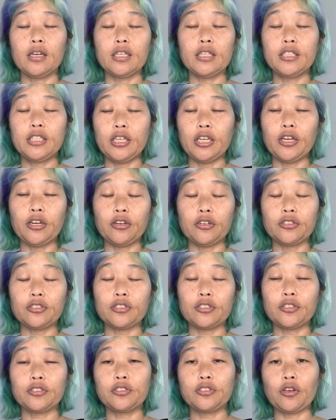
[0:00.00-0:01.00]

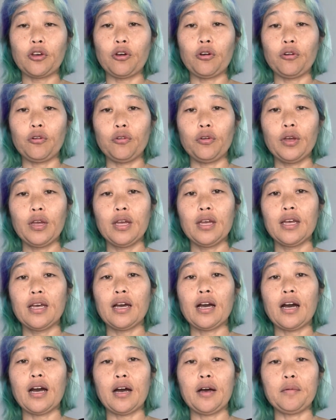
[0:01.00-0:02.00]
gears. So
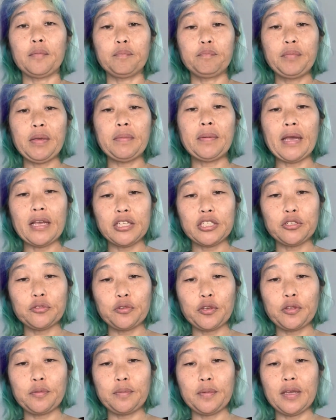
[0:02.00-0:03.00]
be patient
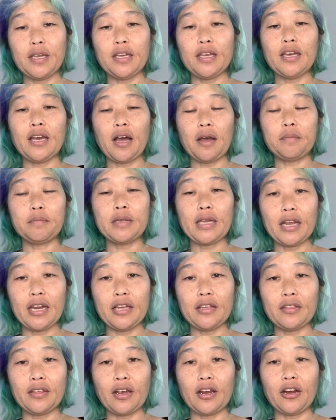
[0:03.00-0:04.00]
with me. I'm
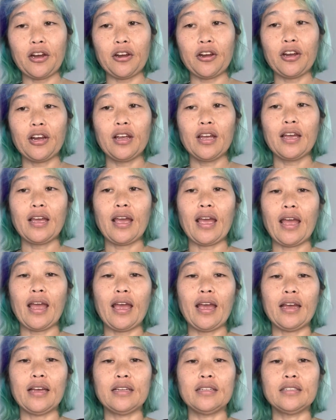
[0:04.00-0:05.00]
getting there,
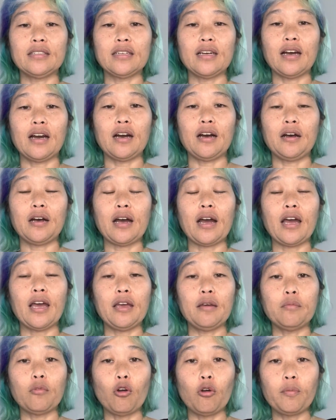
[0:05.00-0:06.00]
and I
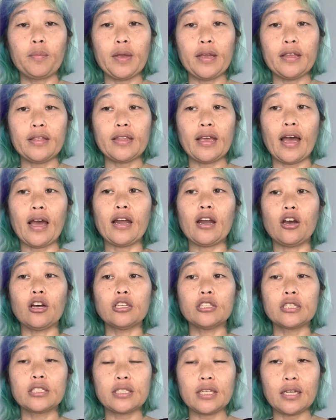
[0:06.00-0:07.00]
am hoping that
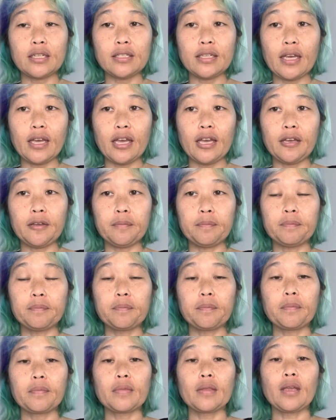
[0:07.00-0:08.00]
on Sunday
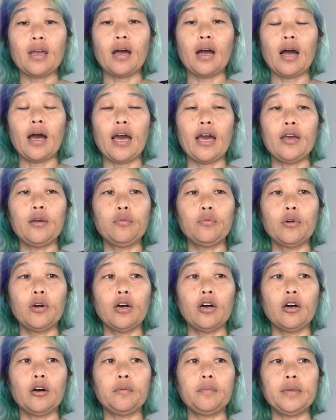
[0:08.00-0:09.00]
I
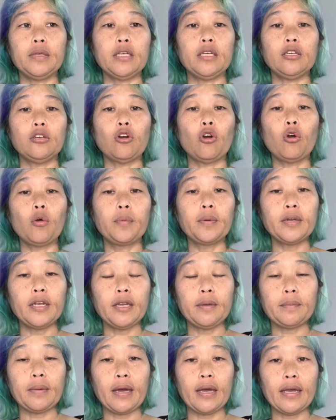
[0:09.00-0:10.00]
will be
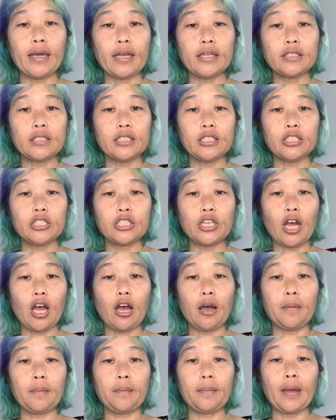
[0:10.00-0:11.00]
opening my Etsy
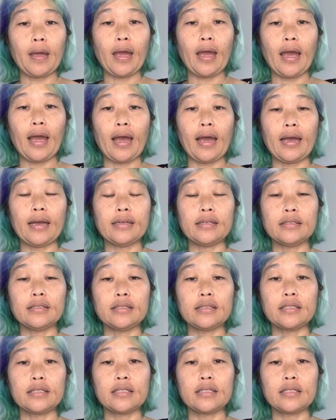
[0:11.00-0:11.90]
shop, and